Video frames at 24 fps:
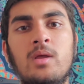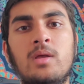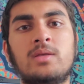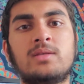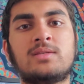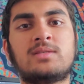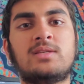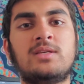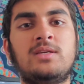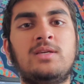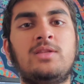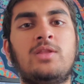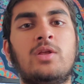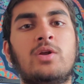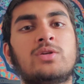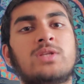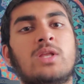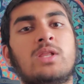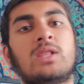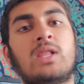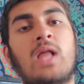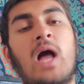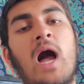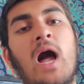See, there's
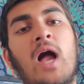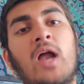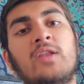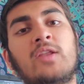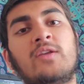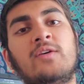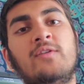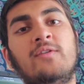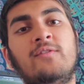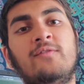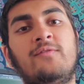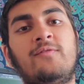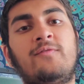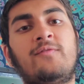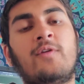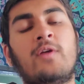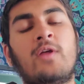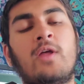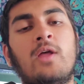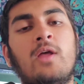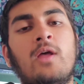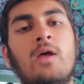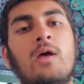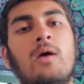a lot of
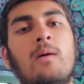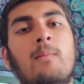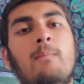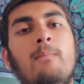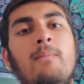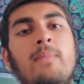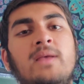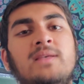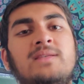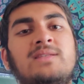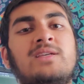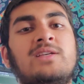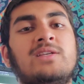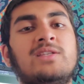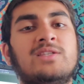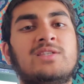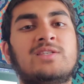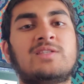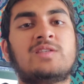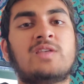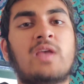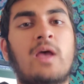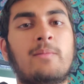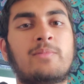
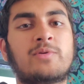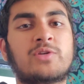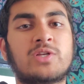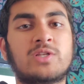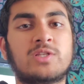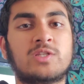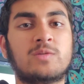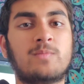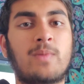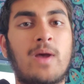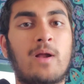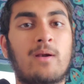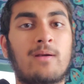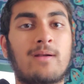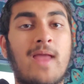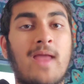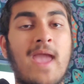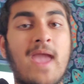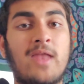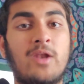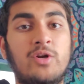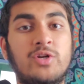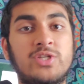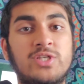misconceptions about
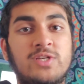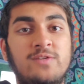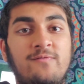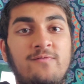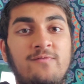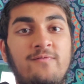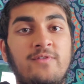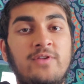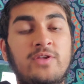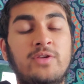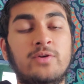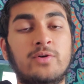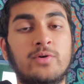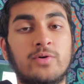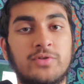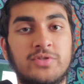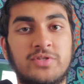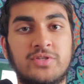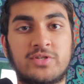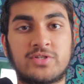energy fields.